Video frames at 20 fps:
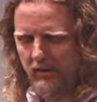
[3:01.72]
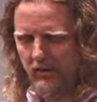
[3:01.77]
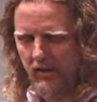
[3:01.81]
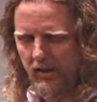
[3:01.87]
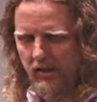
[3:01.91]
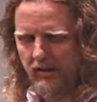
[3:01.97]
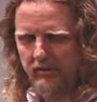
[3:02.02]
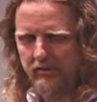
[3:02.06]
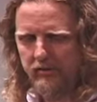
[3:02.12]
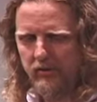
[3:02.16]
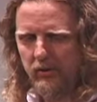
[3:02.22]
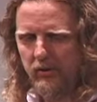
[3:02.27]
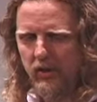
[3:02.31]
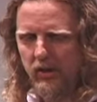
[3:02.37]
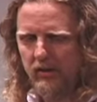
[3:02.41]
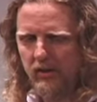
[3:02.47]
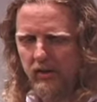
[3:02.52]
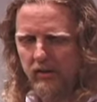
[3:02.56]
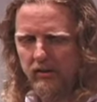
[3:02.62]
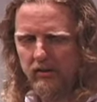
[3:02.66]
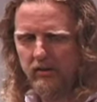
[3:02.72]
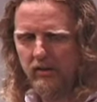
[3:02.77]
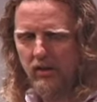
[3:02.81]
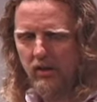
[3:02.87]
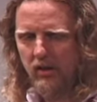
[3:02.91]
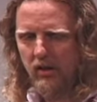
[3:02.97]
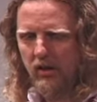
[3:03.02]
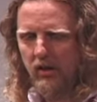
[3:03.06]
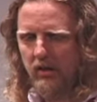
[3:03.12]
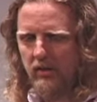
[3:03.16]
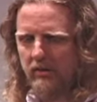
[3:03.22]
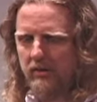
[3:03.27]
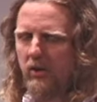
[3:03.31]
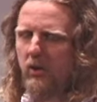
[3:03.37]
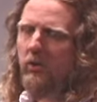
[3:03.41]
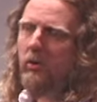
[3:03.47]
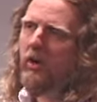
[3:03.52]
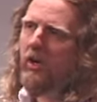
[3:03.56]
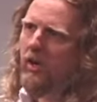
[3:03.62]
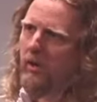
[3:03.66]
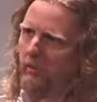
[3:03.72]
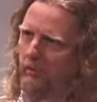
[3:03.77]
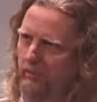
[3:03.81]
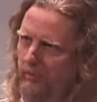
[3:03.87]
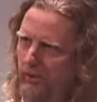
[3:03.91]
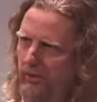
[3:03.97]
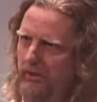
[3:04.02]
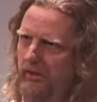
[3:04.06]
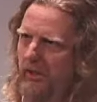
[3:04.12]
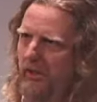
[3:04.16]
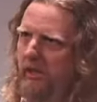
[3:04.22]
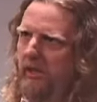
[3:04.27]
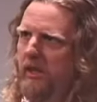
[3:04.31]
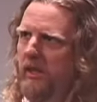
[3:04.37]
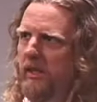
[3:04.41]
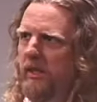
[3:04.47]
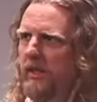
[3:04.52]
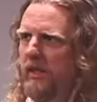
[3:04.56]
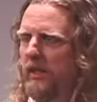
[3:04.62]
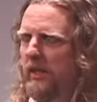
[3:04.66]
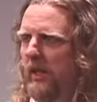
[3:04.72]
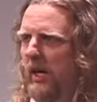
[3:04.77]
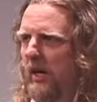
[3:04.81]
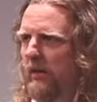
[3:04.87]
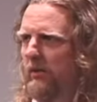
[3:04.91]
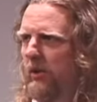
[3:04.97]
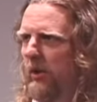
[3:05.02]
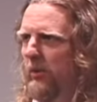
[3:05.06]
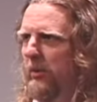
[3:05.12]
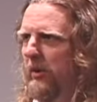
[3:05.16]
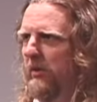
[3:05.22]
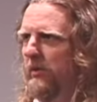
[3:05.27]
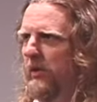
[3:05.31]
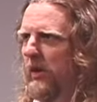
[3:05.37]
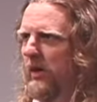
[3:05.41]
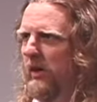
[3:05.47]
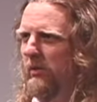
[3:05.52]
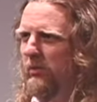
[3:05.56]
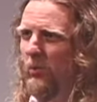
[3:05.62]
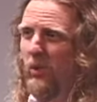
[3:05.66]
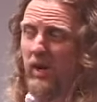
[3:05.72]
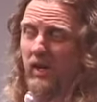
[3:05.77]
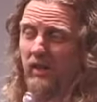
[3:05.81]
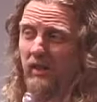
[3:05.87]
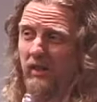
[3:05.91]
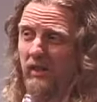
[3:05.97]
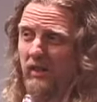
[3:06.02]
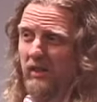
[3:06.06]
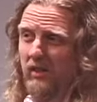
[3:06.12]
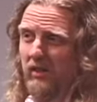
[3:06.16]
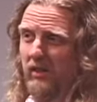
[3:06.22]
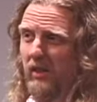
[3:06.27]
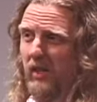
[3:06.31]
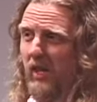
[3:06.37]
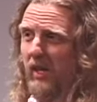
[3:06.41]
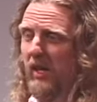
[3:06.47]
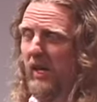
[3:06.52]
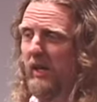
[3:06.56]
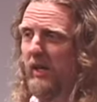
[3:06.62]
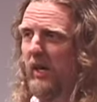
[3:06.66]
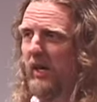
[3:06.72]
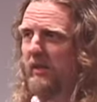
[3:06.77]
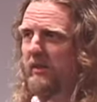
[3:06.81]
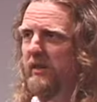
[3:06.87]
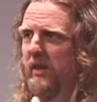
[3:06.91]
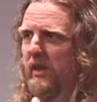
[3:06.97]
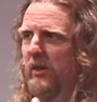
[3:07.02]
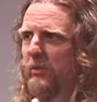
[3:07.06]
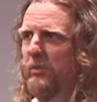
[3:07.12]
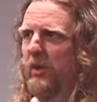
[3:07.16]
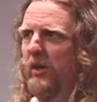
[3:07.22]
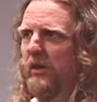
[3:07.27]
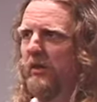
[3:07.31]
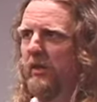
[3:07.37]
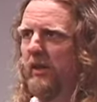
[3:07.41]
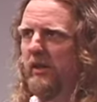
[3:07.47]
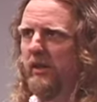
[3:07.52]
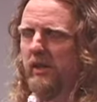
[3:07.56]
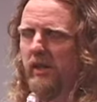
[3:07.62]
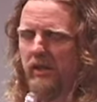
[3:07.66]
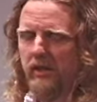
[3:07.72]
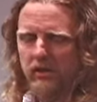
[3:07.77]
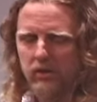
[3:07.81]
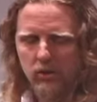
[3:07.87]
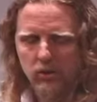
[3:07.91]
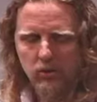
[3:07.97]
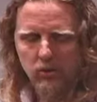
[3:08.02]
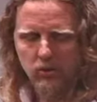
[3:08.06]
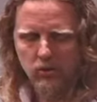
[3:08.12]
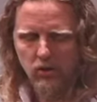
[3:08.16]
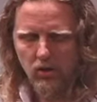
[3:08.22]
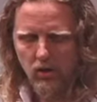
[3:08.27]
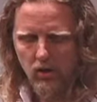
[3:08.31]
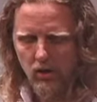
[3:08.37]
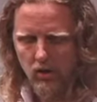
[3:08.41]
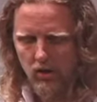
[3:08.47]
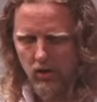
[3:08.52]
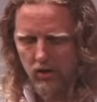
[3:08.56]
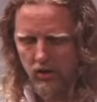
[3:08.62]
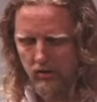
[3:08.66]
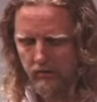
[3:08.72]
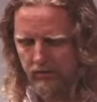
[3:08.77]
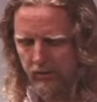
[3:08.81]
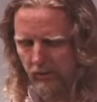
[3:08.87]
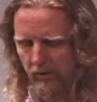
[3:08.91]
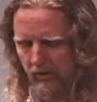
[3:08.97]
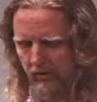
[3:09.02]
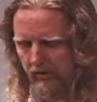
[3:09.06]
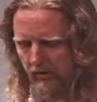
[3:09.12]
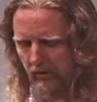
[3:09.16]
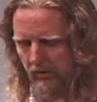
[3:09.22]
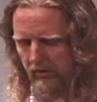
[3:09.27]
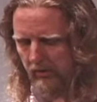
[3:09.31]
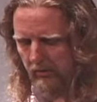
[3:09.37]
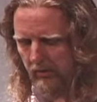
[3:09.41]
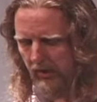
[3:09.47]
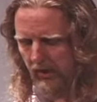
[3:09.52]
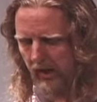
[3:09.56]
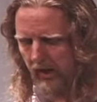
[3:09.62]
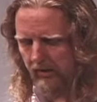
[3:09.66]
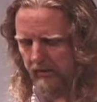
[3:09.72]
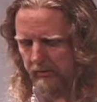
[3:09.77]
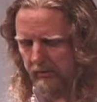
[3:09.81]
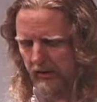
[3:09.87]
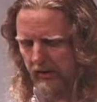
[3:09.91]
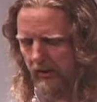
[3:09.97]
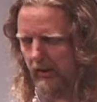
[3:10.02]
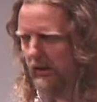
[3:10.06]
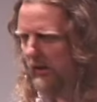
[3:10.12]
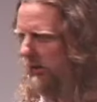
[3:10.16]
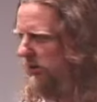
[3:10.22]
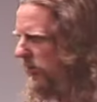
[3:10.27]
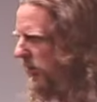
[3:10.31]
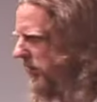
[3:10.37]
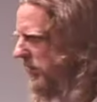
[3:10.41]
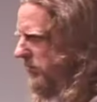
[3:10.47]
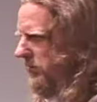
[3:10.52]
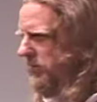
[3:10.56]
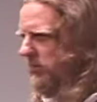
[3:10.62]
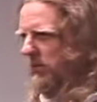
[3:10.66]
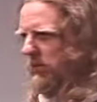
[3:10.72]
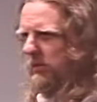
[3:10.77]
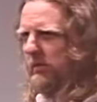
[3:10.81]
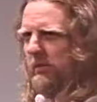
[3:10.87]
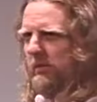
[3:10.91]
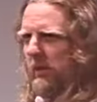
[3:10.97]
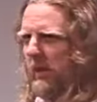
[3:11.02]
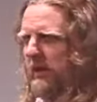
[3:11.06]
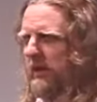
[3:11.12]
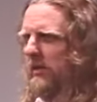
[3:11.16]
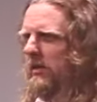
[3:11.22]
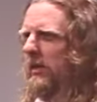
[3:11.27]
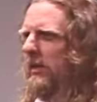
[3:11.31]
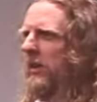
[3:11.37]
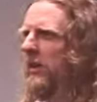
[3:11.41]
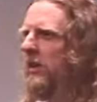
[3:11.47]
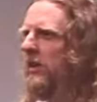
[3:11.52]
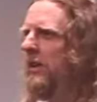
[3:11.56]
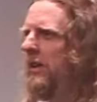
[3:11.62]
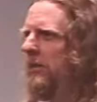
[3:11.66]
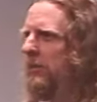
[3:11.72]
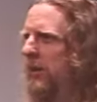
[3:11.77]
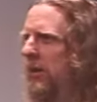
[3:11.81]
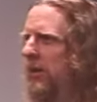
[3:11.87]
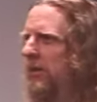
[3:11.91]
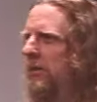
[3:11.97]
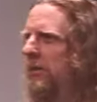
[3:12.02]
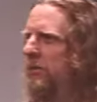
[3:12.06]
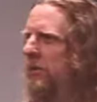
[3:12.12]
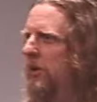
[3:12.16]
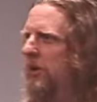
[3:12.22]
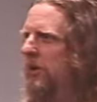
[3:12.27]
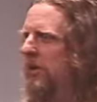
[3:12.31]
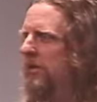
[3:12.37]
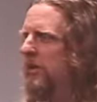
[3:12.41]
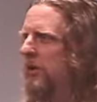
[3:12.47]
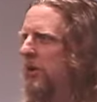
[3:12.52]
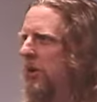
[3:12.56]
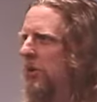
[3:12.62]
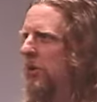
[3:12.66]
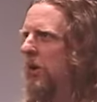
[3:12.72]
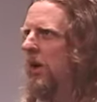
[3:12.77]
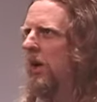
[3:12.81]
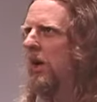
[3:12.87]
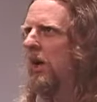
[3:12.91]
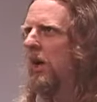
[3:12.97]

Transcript: in the last few decades. So pushing the, the envelope as far as what a, a, a single person can do. Uh, a few years ago, somebody asked me, I don't want to make this a long thing, but a, a few years ago,